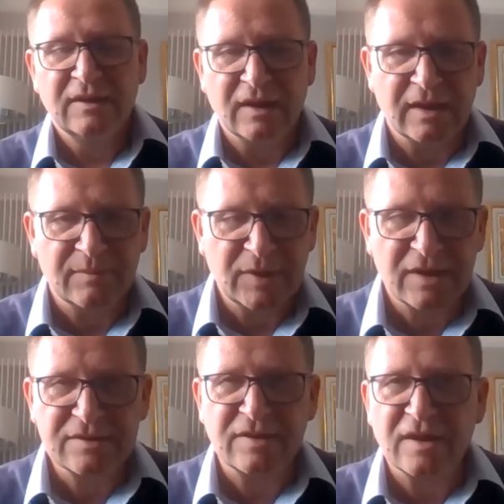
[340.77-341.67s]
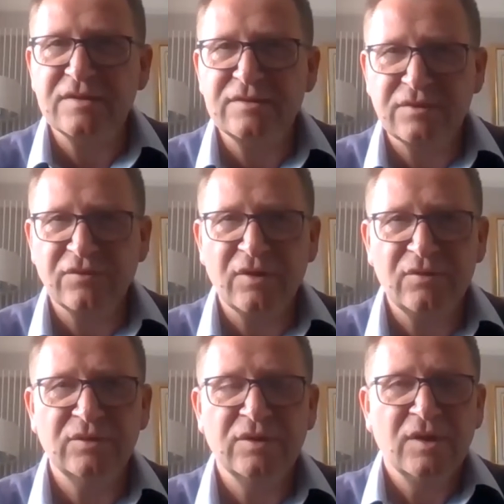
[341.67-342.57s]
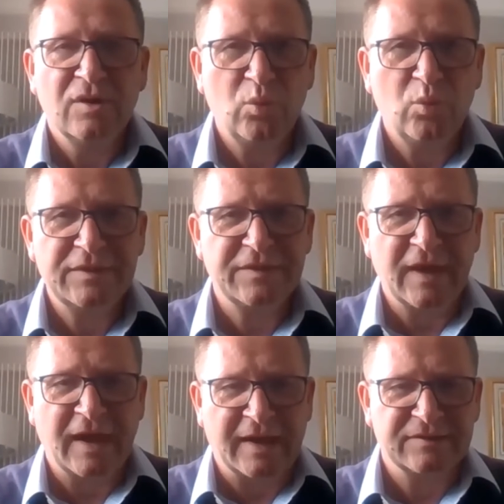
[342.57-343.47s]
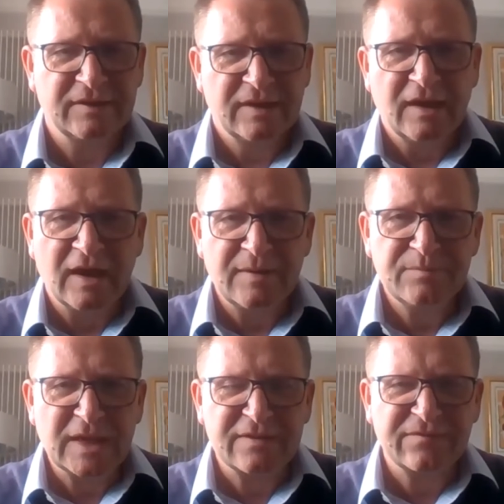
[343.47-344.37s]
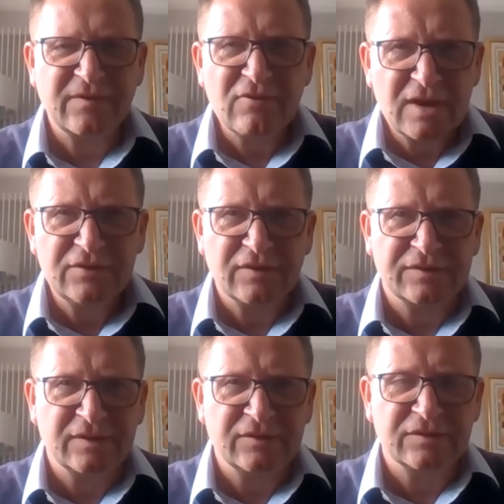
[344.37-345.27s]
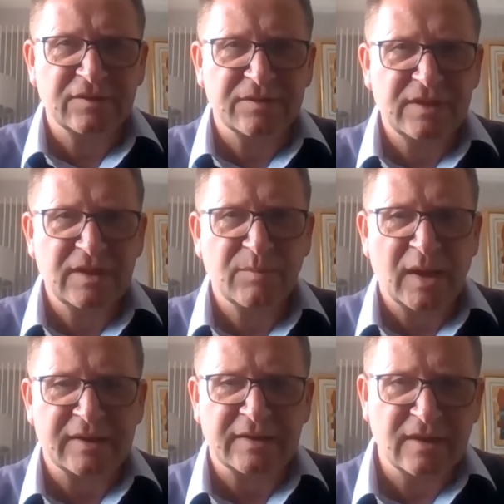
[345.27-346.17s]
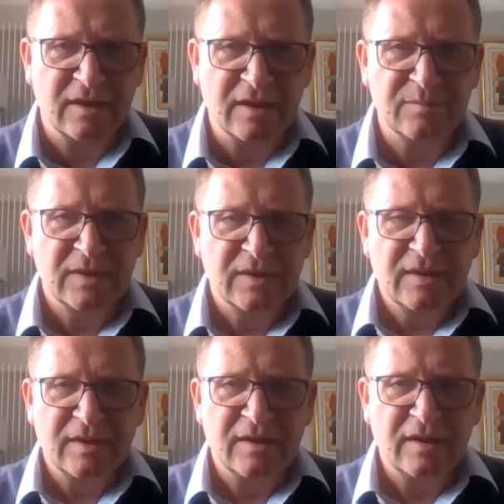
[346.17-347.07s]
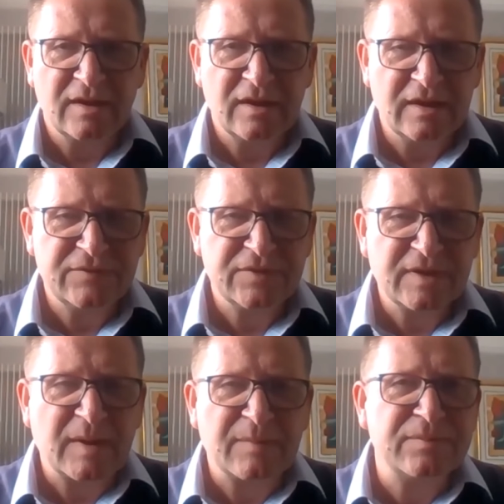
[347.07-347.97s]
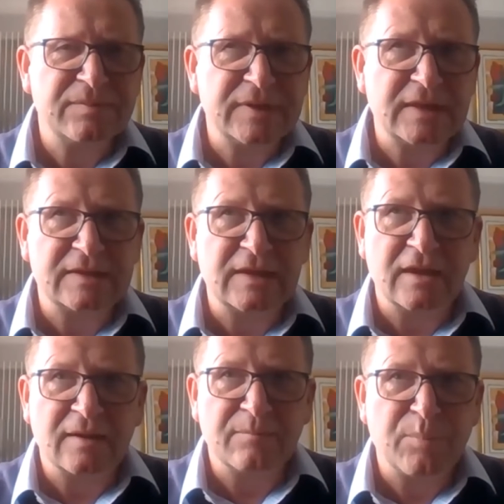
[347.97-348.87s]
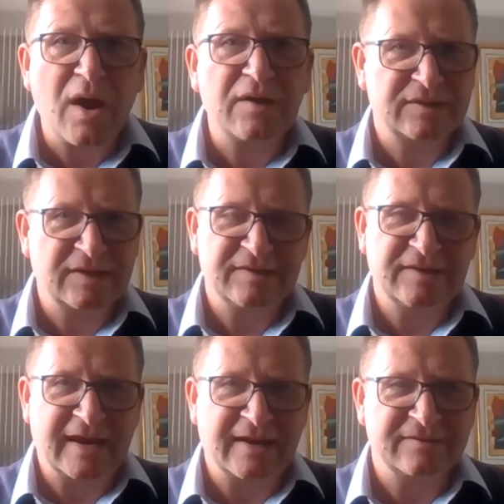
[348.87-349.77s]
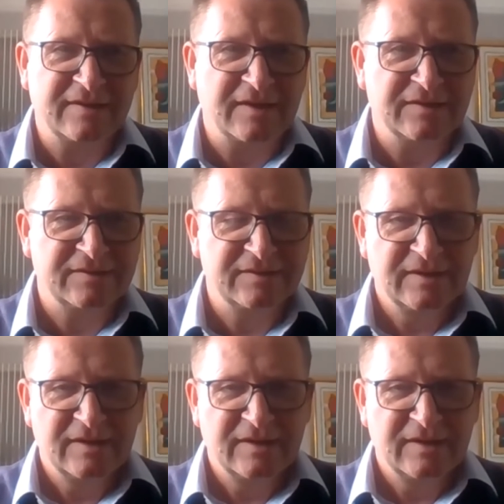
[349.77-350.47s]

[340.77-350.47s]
has grown with that. It's very interesting just to think about it. If you think about basket analysis,